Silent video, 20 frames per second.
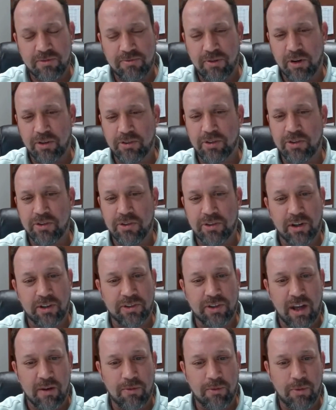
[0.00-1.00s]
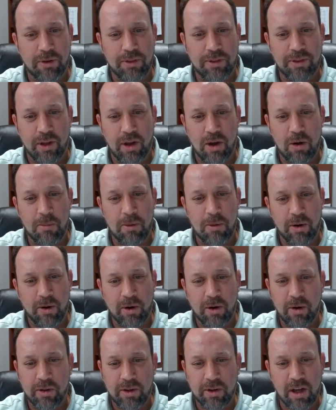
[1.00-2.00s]
first starts off with the
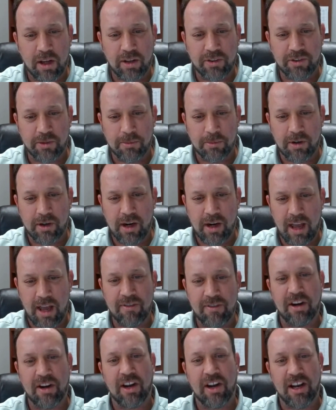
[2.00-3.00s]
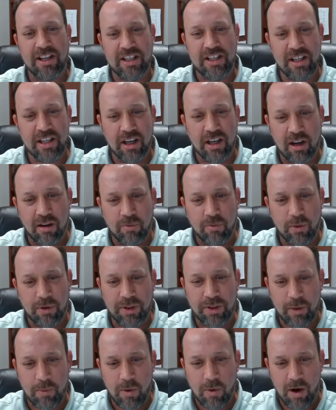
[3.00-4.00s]
homeowner or the customer having an idea of what
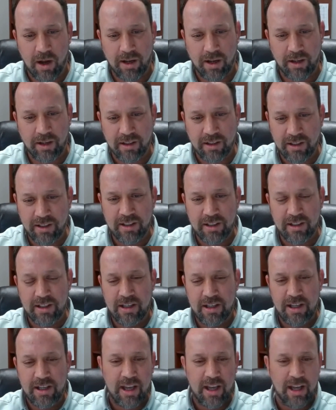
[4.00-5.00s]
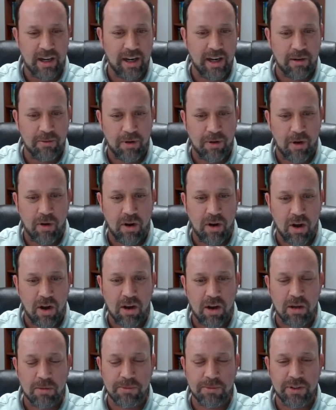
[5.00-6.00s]
they want. And then a phone call
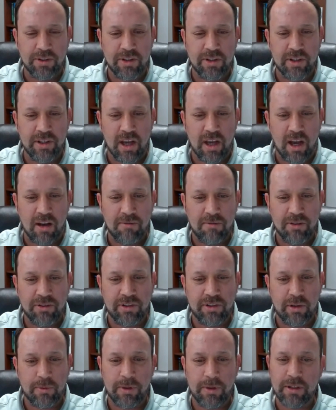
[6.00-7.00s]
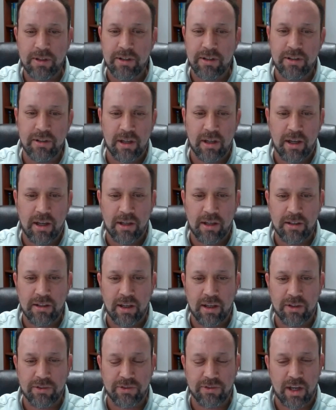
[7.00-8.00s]
comes into the office and we
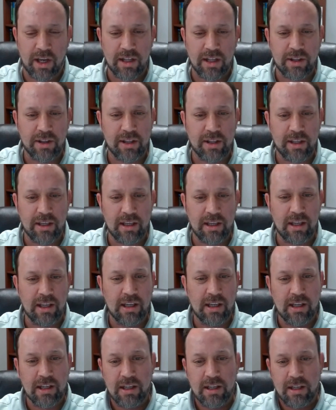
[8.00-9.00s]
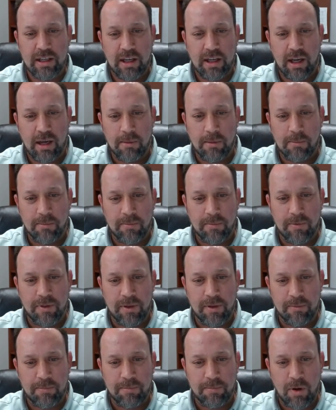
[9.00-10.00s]
assign the
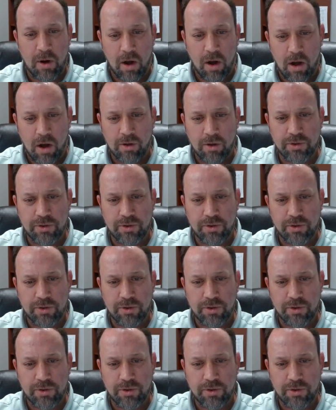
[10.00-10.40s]
call